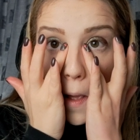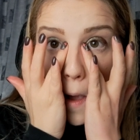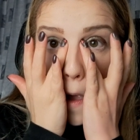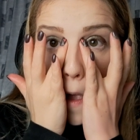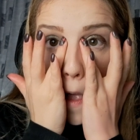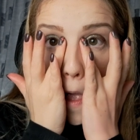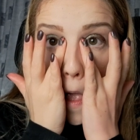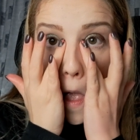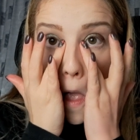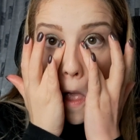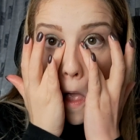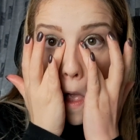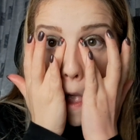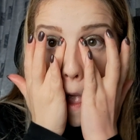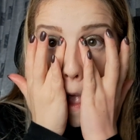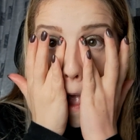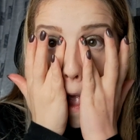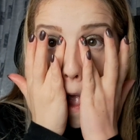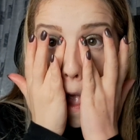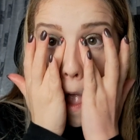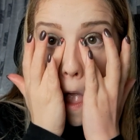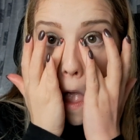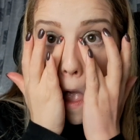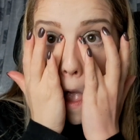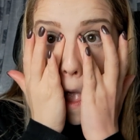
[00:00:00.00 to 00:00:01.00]
of
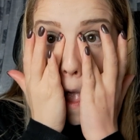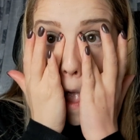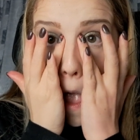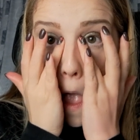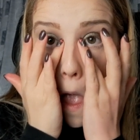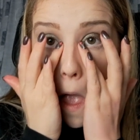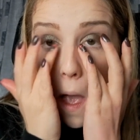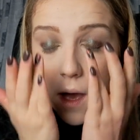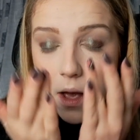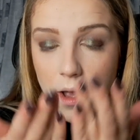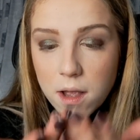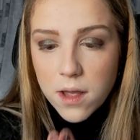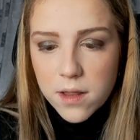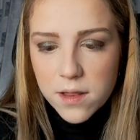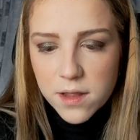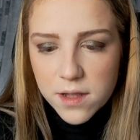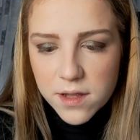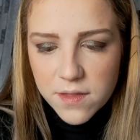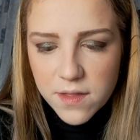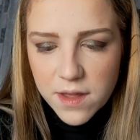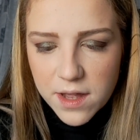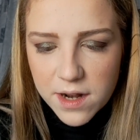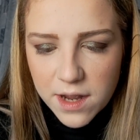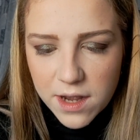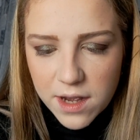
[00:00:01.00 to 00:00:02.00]
clean
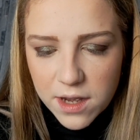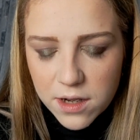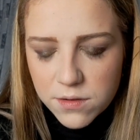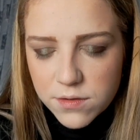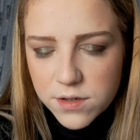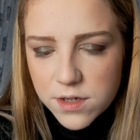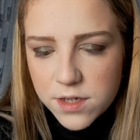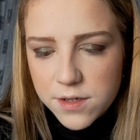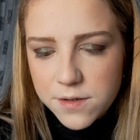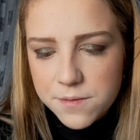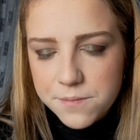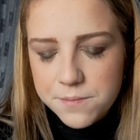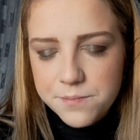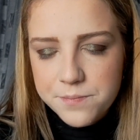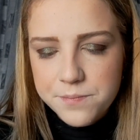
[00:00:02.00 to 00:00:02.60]
that out.